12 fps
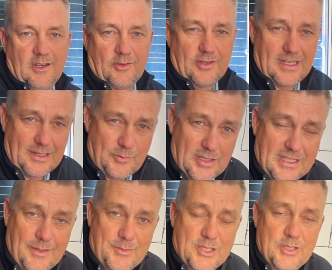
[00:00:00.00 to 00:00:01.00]
Right,
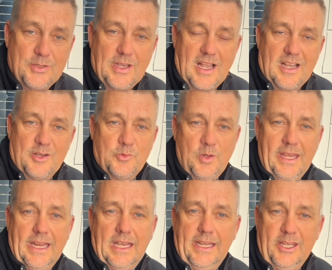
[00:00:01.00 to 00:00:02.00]
welcome to our
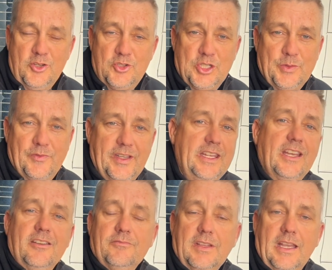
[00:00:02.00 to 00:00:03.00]
weekly YouTube
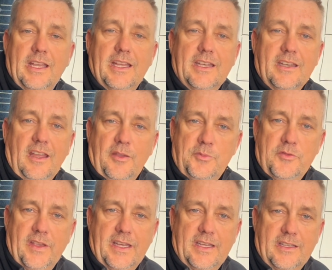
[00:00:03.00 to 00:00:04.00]
video, and I hope you've
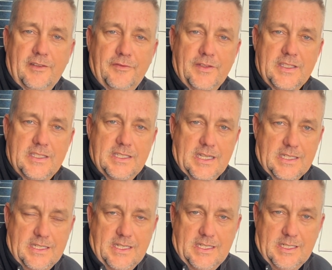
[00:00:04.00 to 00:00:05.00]
had a
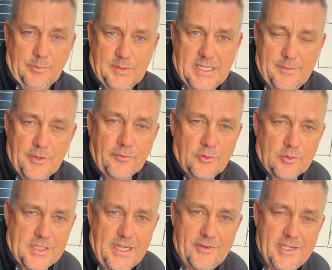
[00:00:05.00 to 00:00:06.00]
fantastic September, of
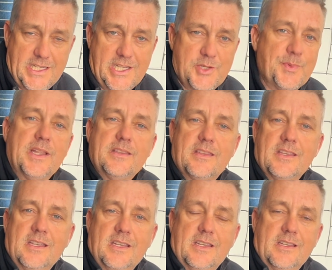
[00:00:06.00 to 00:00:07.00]
course, Heritage Month.
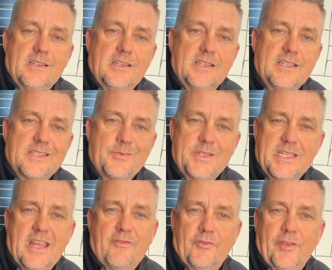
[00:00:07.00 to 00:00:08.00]
So we didn't
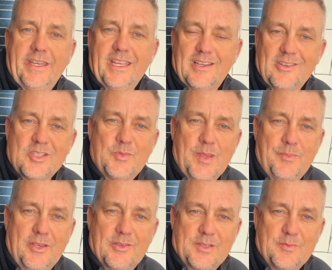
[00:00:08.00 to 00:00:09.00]
have a video last week
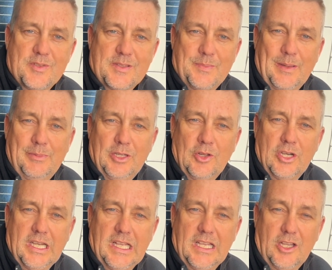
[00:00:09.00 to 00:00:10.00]
because it was a public
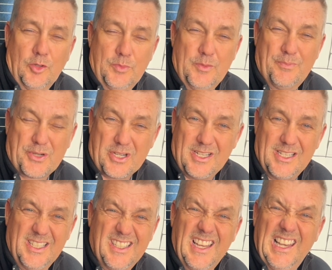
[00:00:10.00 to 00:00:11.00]
holiday. I hope you
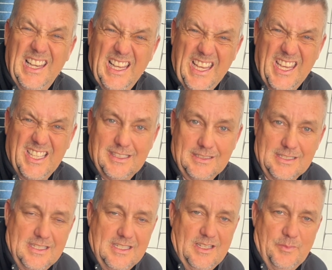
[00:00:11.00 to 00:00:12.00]
bride lekker,
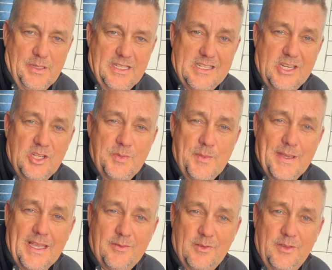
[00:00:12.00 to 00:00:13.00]
but it's good to be
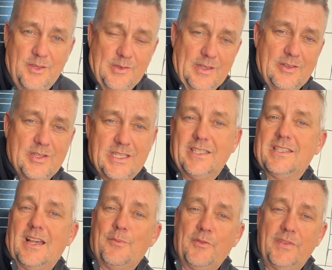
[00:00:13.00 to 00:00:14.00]
back with you. Interesting
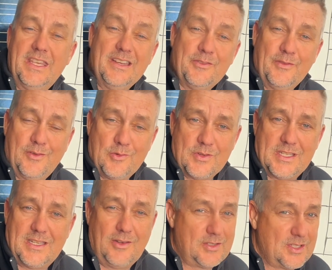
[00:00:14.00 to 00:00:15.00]
time of the year, of
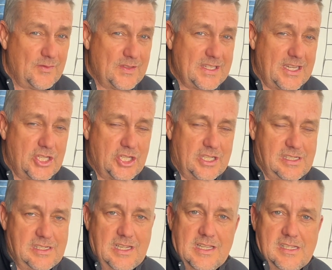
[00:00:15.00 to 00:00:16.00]
course, lots of
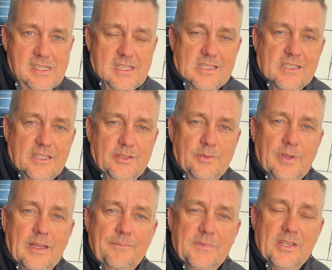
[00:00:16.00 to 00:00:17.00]
sunshine.
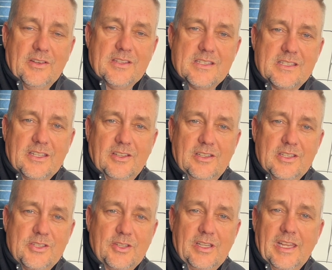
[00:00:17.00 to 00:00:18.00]
So yeah, solar
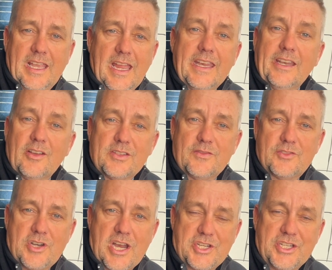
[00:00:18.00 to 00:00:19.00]
certainly gaining lots of
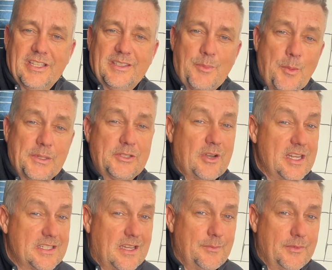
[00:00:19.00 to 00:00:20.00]
traction at the moment.
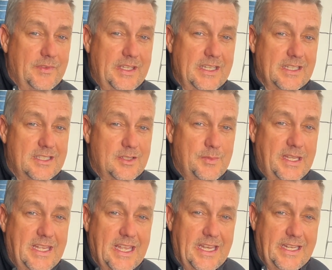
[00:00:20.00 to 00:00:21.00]
Great time of the year to be
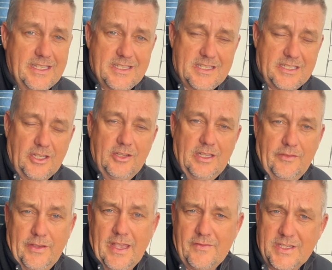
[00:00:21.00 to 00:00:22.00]
getting into solar if
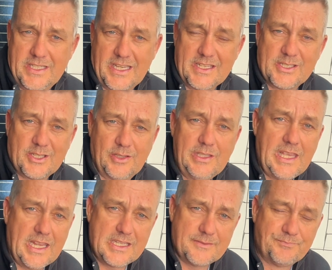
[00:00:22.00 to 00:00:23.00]
you haven't done so
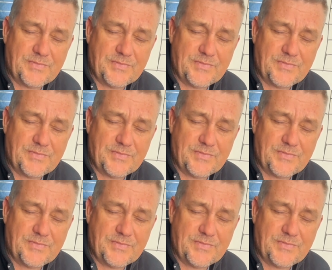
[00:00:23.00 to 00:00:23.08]
yet.